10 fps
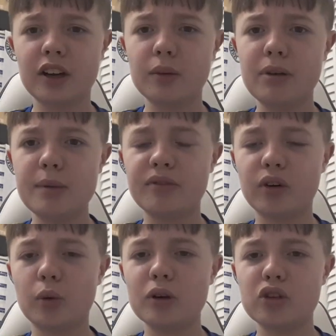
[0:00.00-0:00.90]
and complete
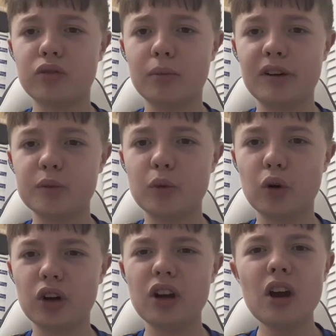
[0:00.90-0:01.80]
performance from Wes
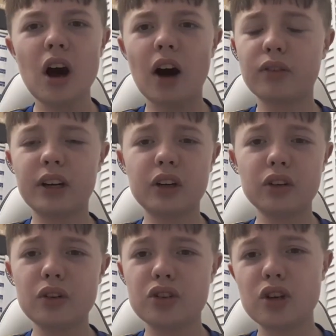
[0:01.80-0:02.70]
Morgan. I thought he
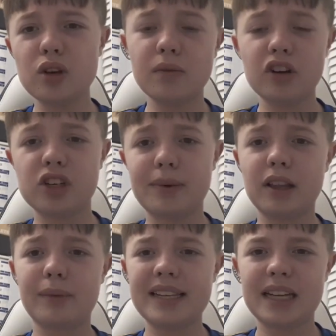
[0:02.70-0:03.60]
couldn't do too much
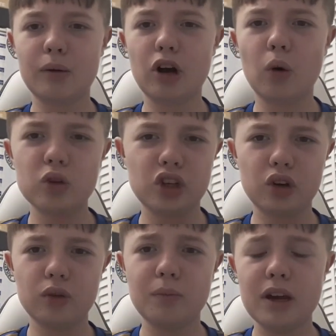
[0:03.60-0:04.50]
about the West Ham goal. It was a
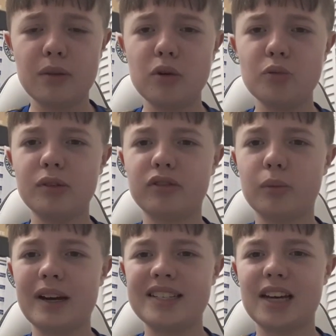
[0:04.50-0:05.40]
good bit of movement
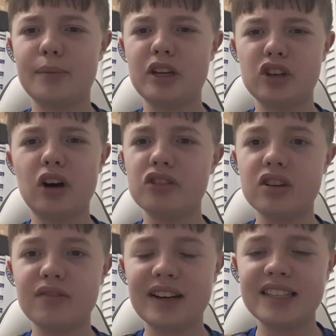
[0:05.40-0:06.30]
from West Ham and it's hard to
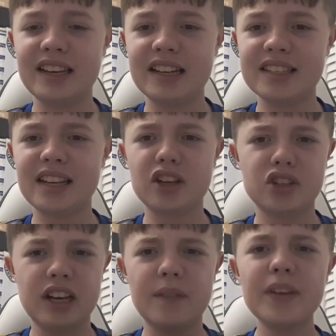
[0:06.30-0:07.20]
defend against that.
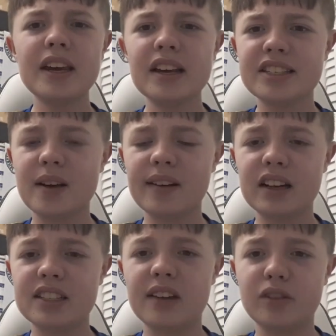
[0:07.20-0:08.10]
So yeah, 7
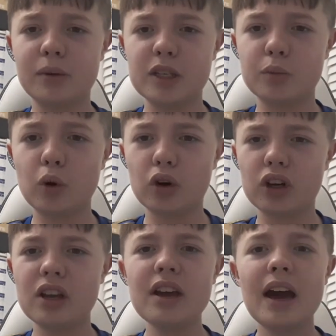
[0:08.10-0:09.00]
out of 10 for Wes
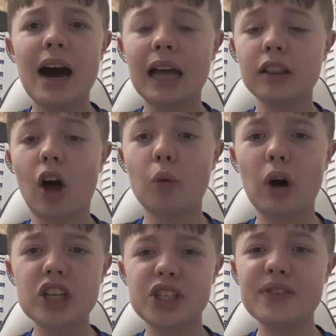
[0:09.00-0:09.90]
Morgan. And
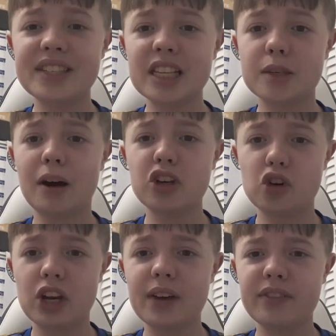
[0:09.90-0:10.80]
likewise, the other centre-back,
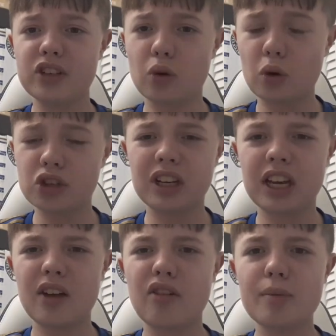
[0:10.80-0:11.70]
Johnny Evans, also going
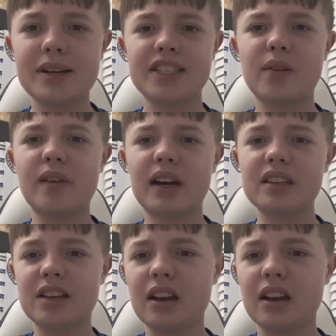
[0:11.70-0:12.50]
to give him a 7 out of